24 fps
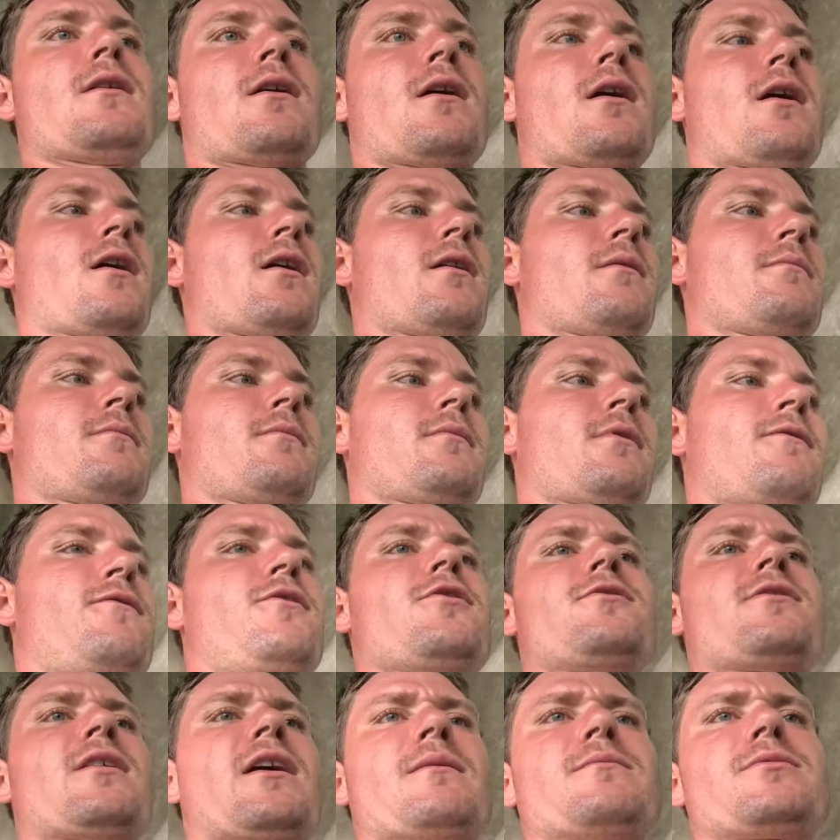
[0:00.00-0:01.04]
A
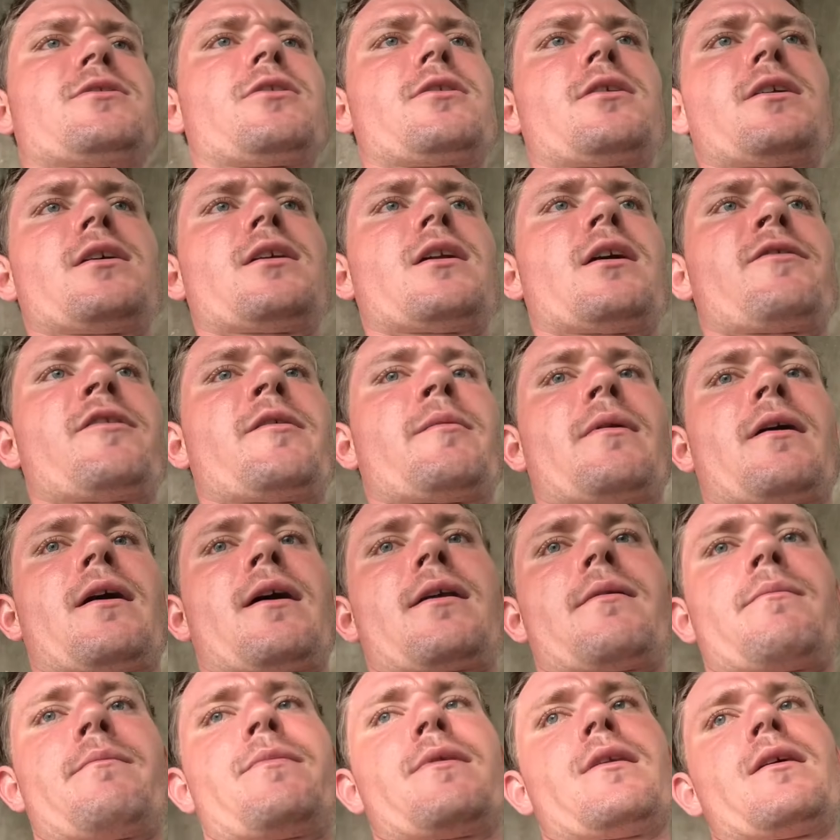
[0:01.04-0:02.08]
few times they'll get it off the
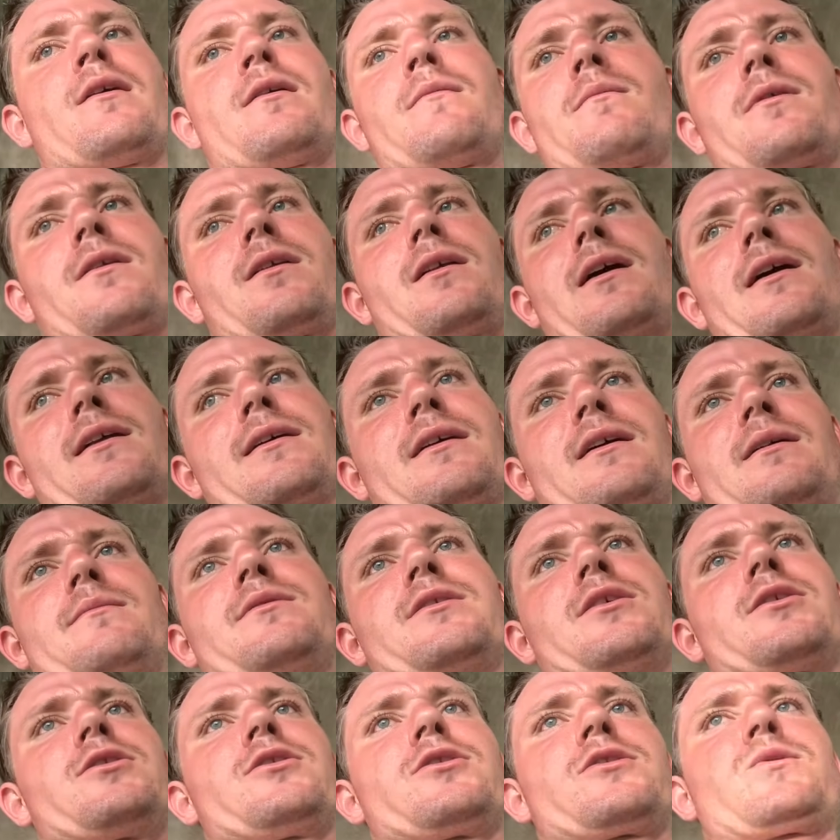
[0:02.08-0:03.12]
bottom, but a lot of
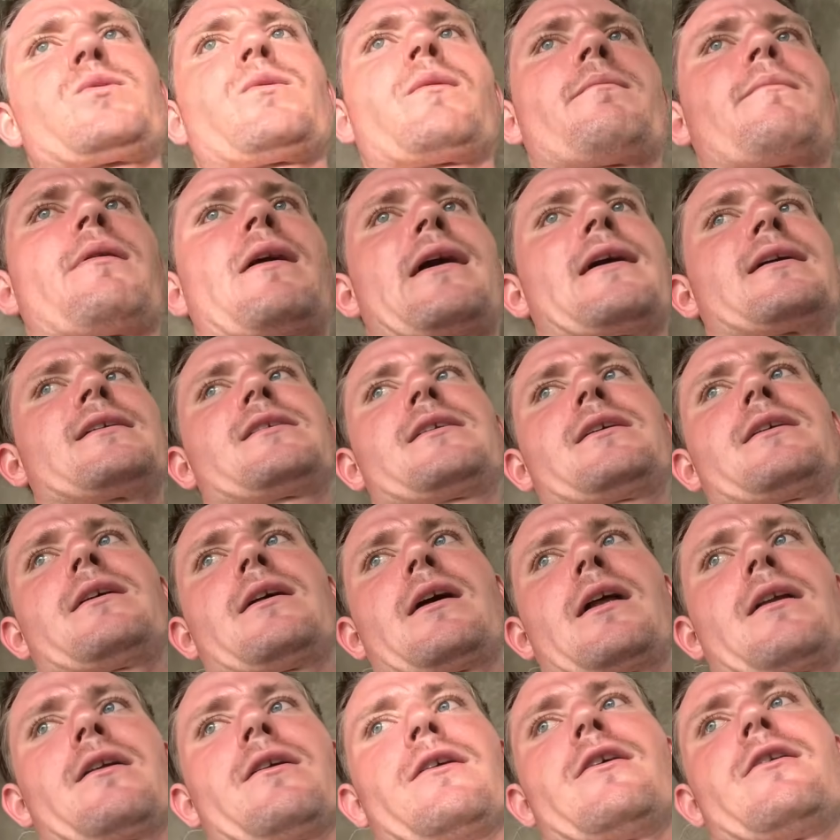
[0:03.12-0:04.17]
times they'll just swim past it.
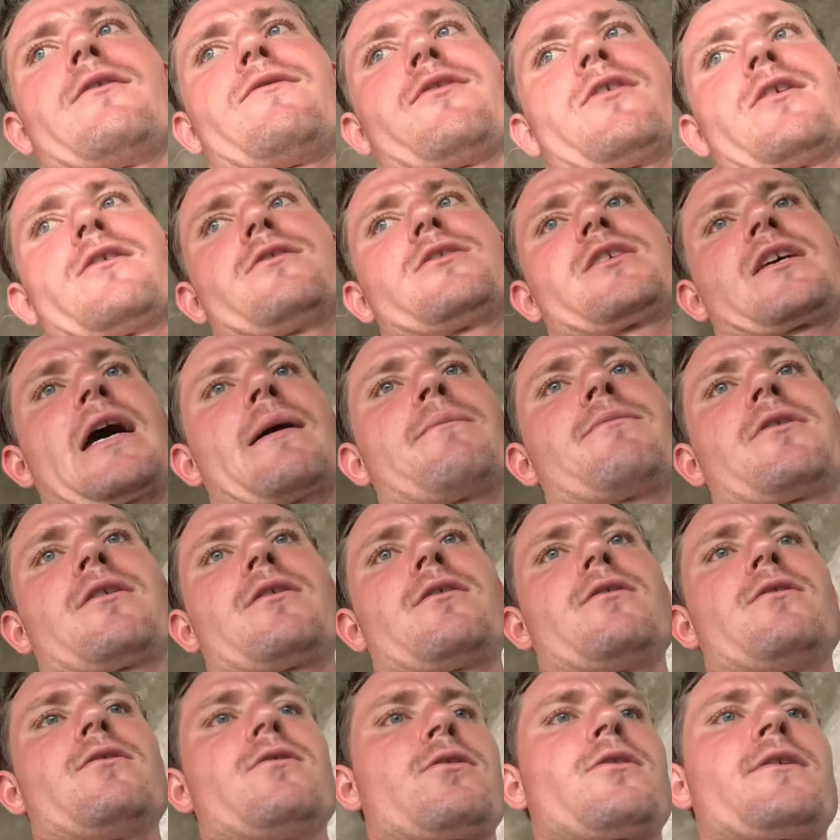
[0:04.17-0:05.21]
I don't know if they're
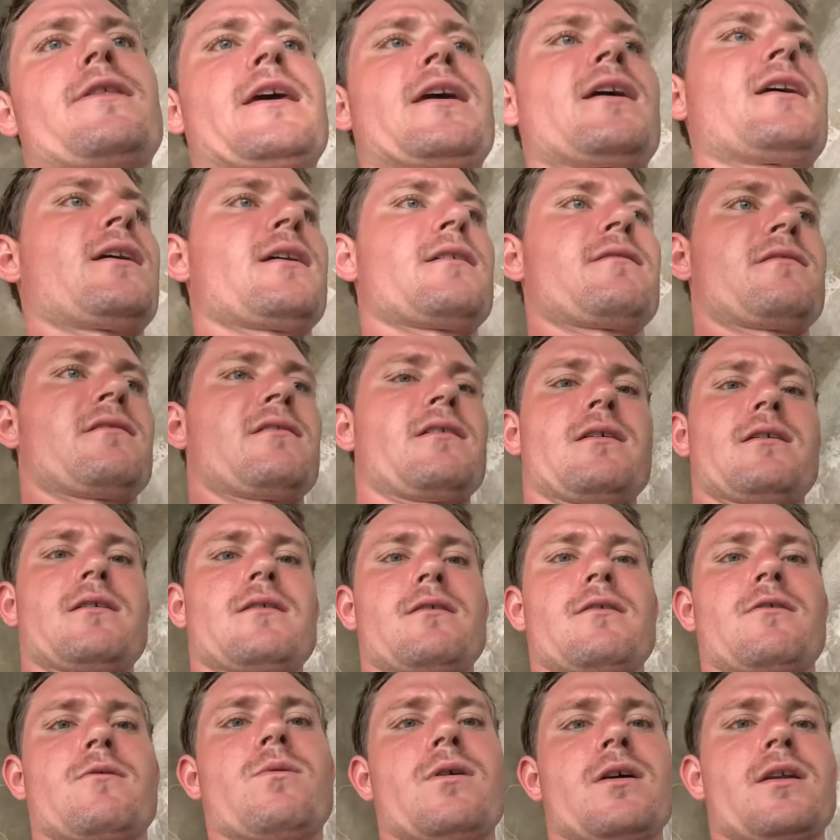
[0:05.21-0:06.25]
skeptical or they can't see
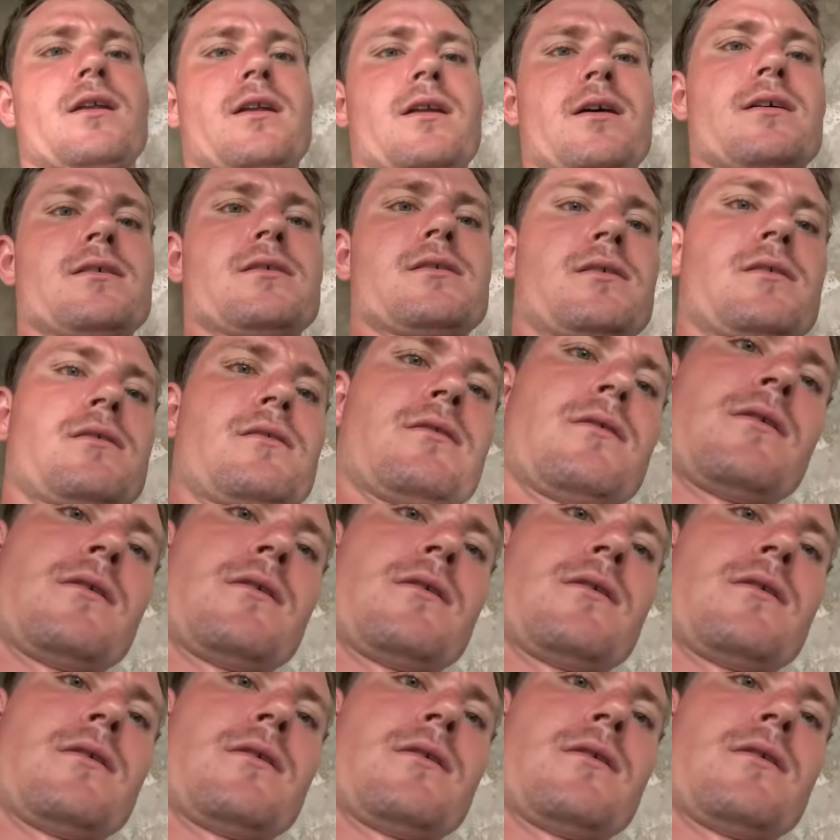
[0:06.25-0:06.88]
it or what it is.